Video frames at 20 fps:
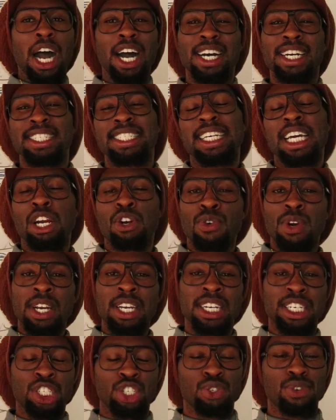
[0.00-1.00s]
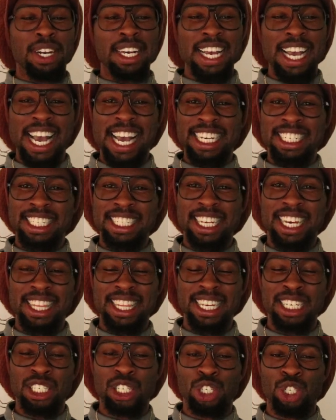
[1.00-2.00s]
Uh, Delroy, a tree has
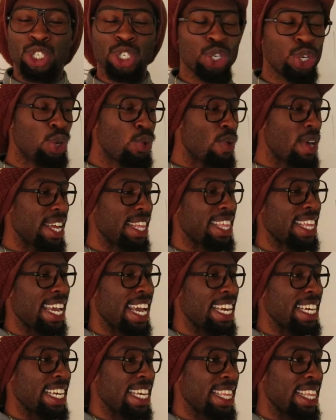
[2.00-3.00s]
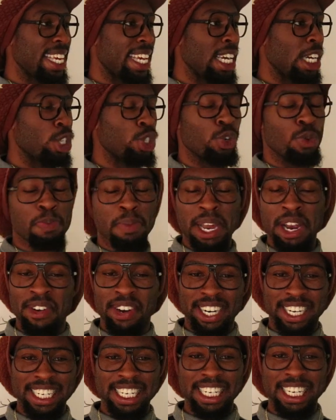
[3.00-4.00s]
nothing to do with anything
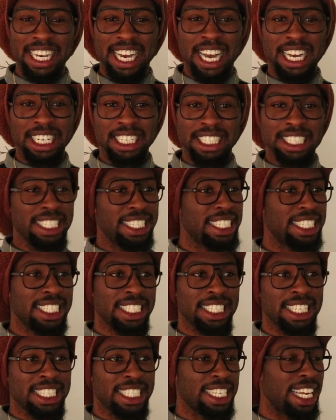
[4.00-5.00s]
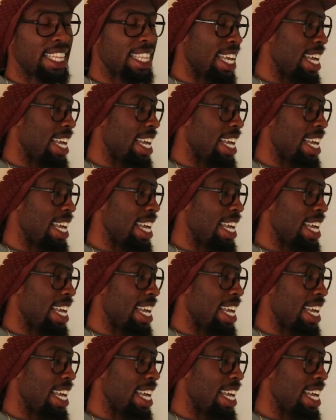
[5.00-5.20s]
numerically. I, it's not